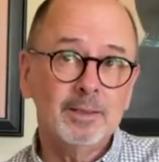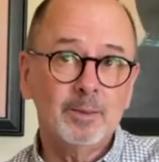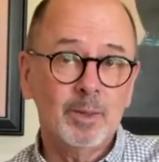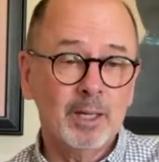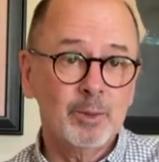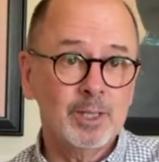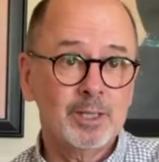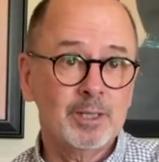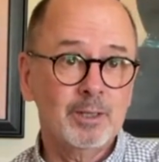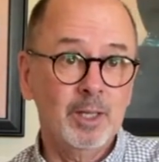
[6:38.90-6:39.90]
when I
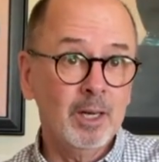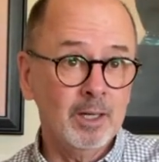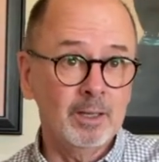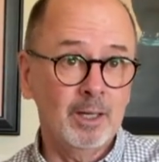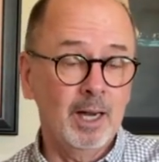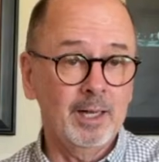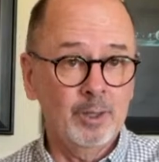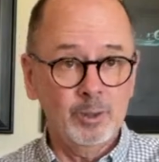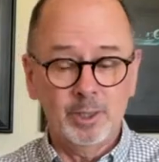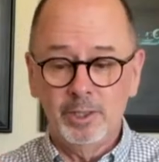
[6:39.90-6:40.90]
was young, I
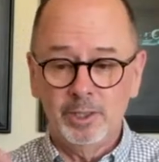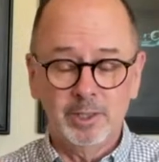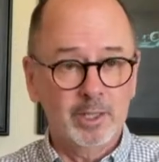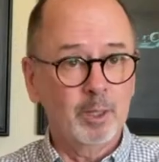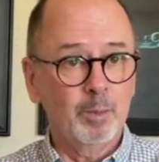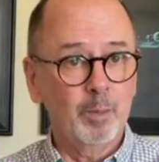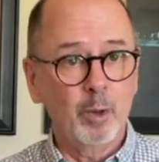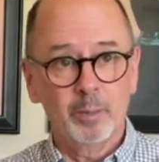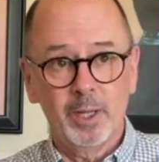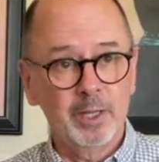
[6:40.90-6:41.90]
used to just get a
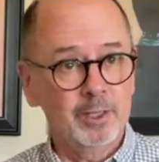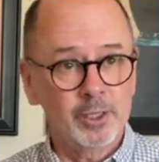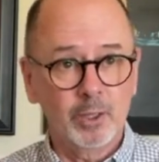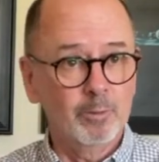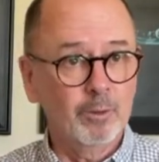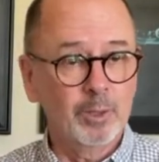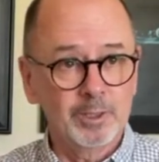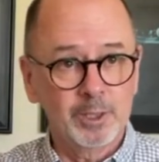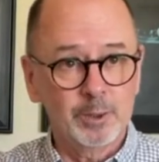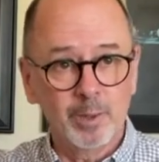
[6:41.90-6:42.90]
ballpoint pen and just go for it and
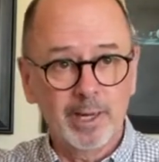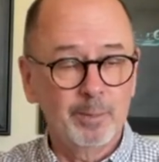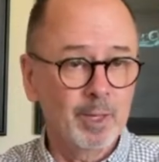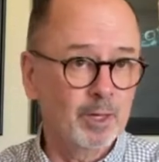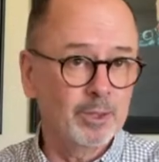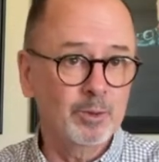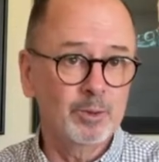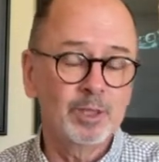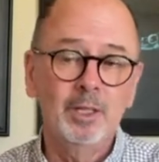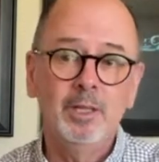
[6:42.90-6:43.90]
just write out my
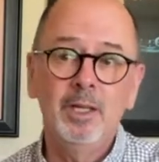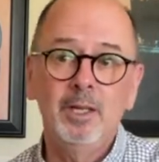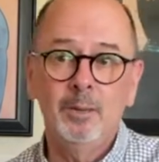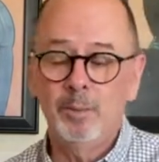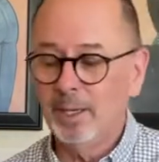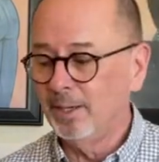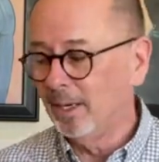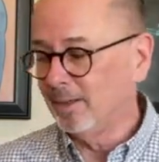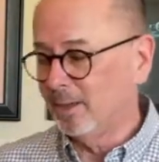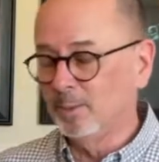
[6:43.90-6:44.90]
cartoons. But
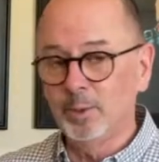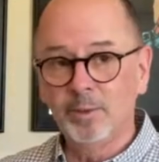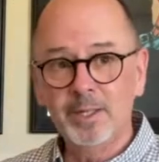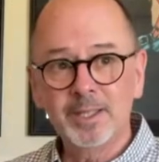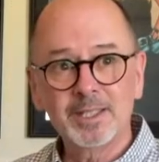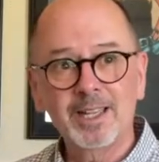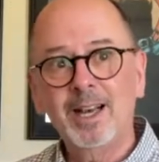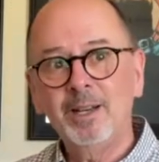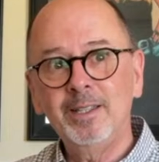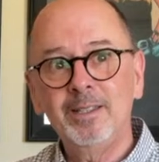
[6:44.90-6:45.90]
now that I'm doing this,
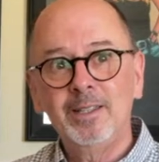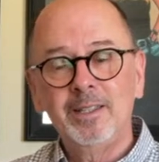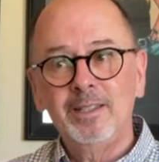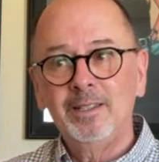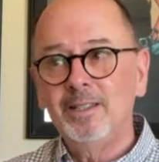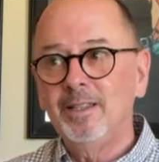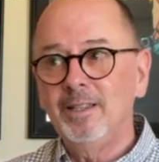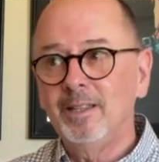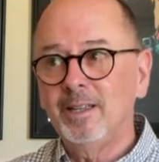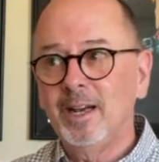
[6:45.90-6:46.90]
I
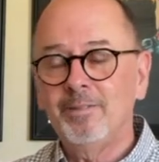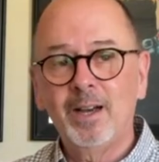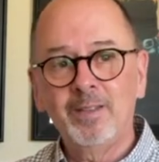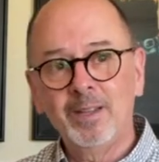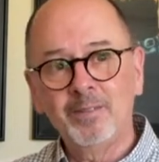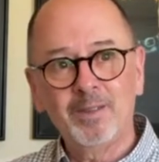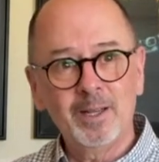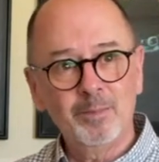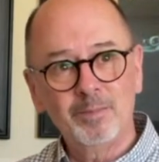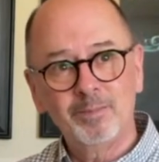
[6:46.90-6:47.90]
I find that if I